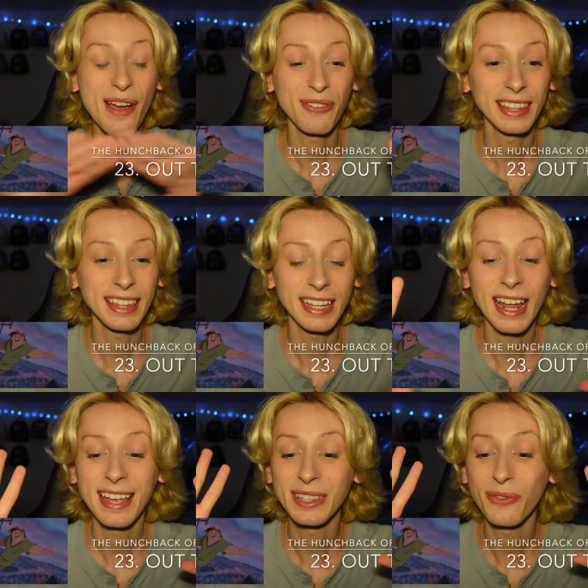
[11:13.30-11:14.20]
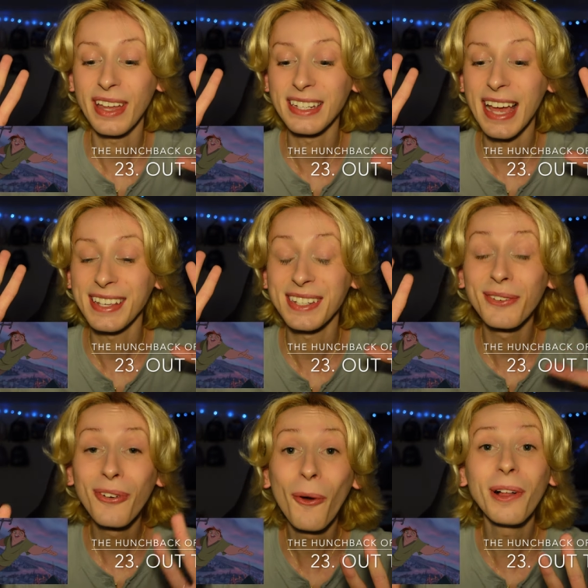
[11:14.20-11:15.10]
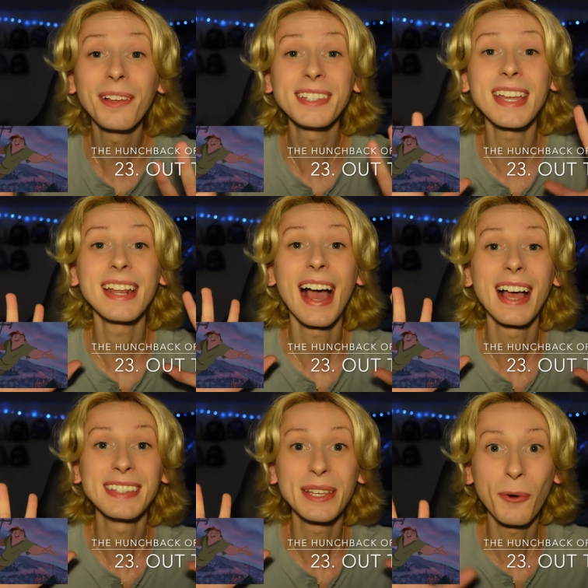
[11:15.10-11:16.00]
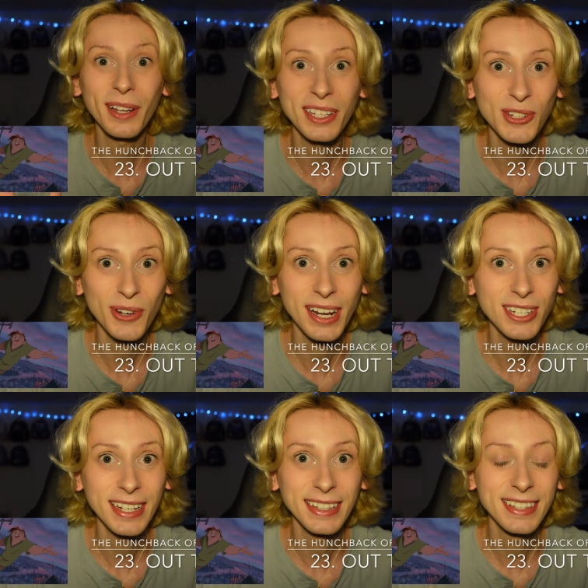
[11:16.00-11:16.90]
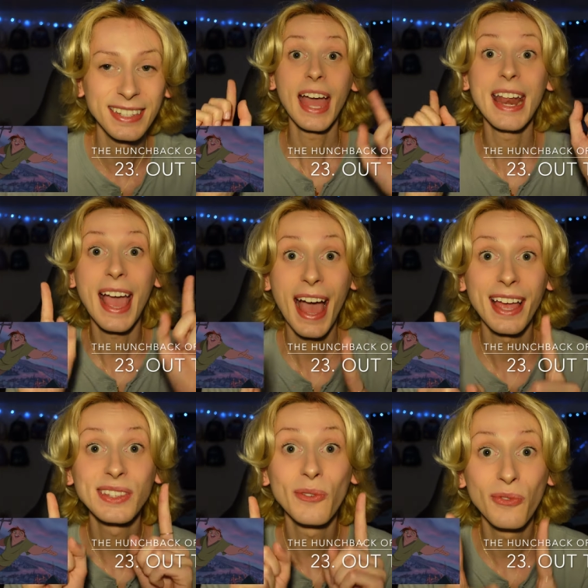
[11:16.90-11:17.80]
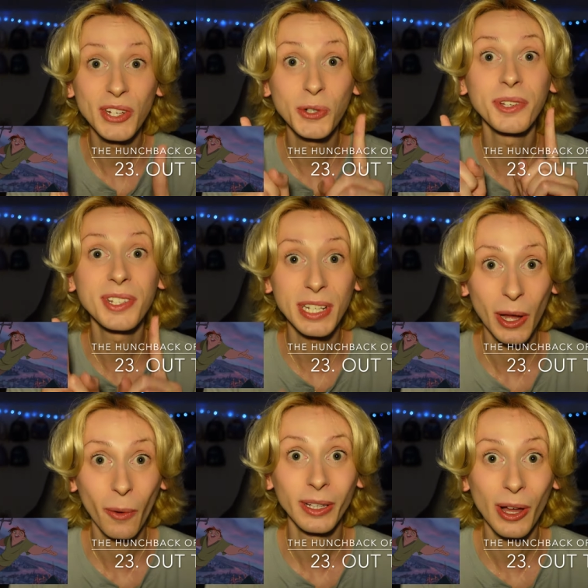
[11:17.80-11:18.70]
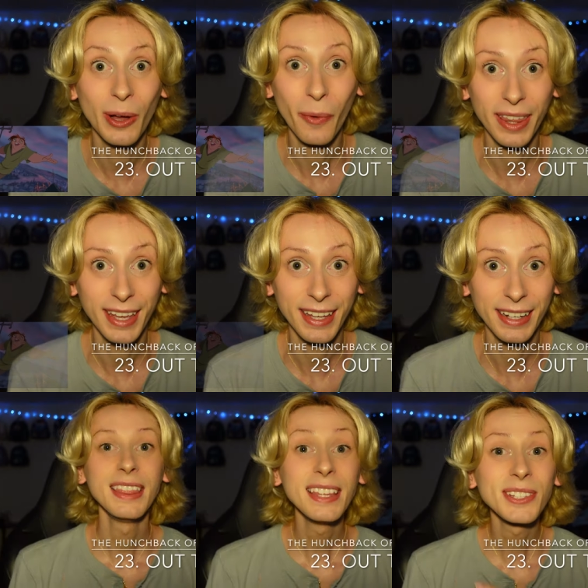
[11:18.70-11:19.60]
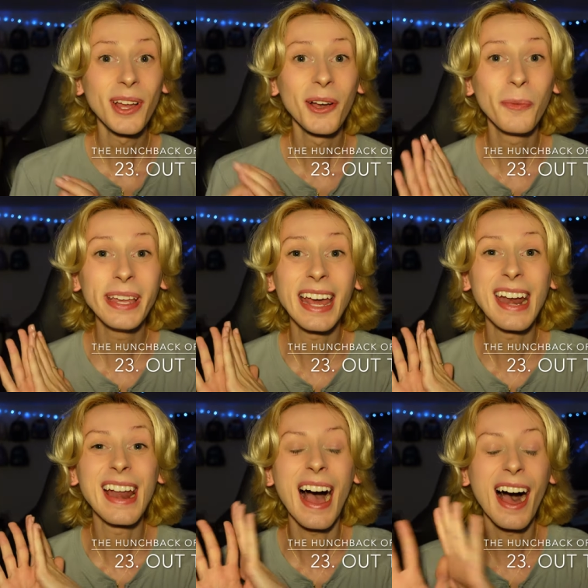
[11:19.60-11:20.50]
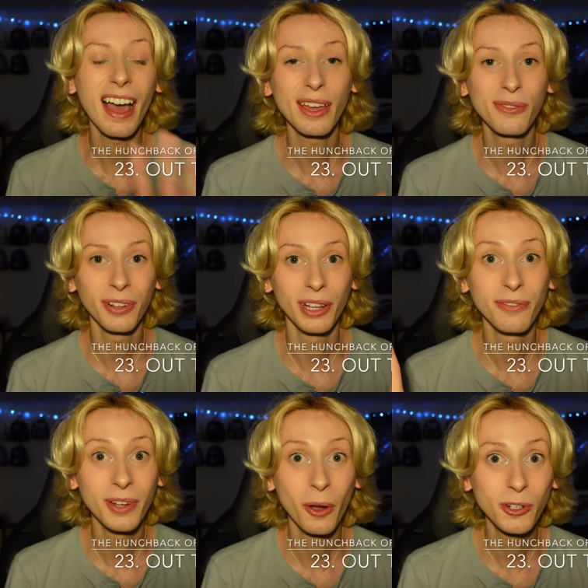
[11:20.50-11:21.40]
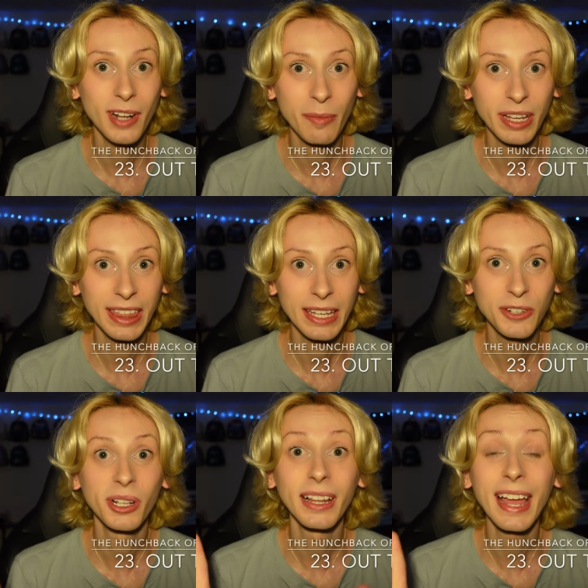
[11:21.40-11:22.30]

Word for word: everything. It has the fantastic vocals, it has the orchestrations, and it has the visuals to go along with it. In this song, we get an eyeful of Notre Dame Notre-Dame Cathedral